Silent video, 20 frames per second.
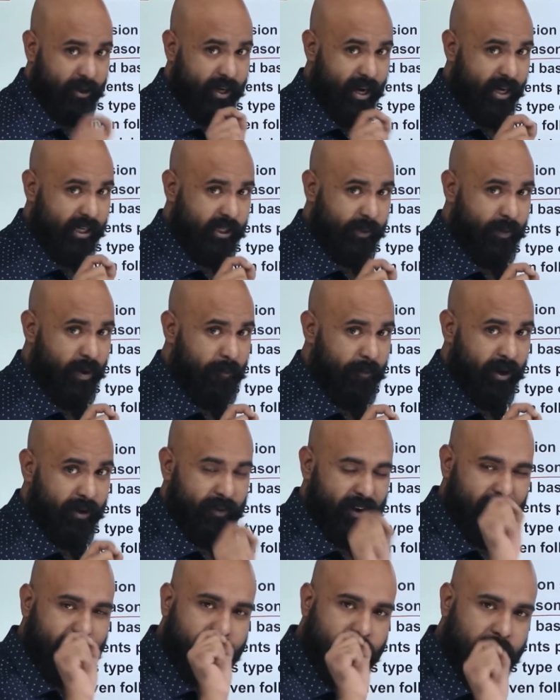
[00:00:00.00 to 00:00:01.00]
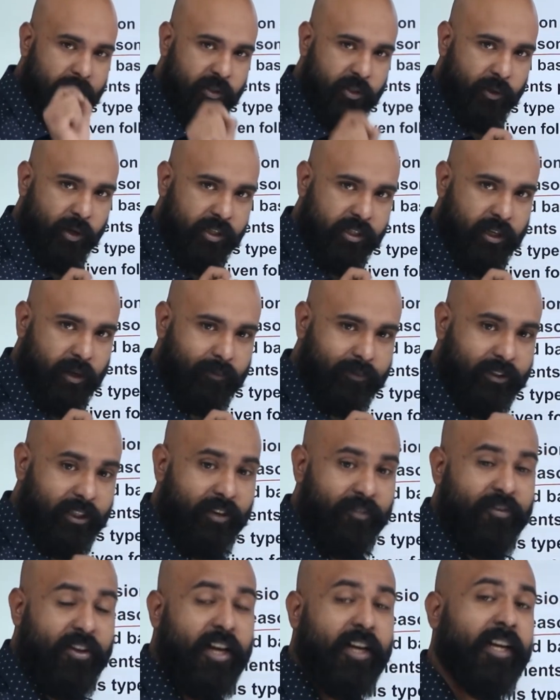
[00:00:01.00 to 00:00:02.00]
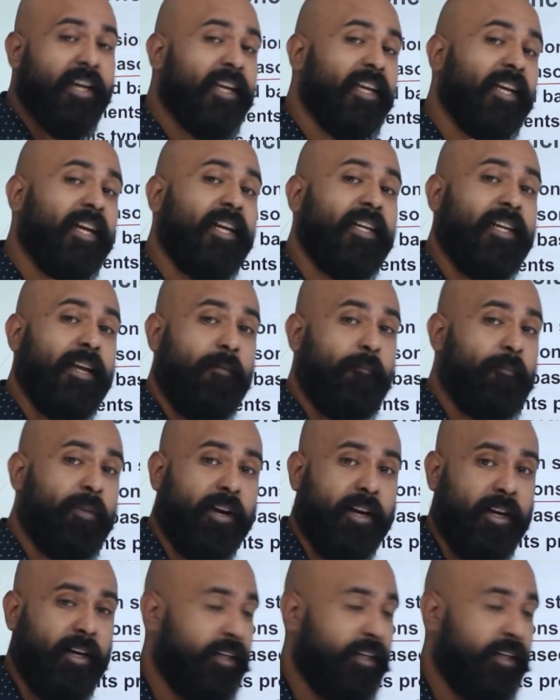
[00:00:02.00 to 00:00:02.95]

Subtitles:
guys, remember, when it comes to assumption, we are taking a temporary